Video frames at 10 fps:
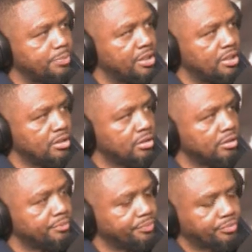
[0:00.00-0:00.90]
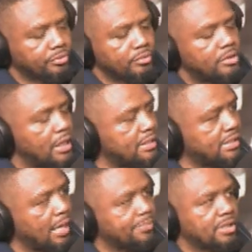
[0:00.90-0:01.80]
me to
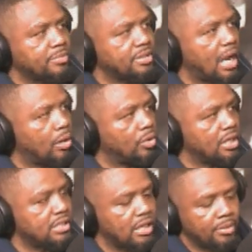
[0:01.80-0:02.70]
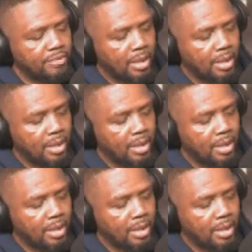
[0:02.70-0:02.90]
accept something I don't want to accept.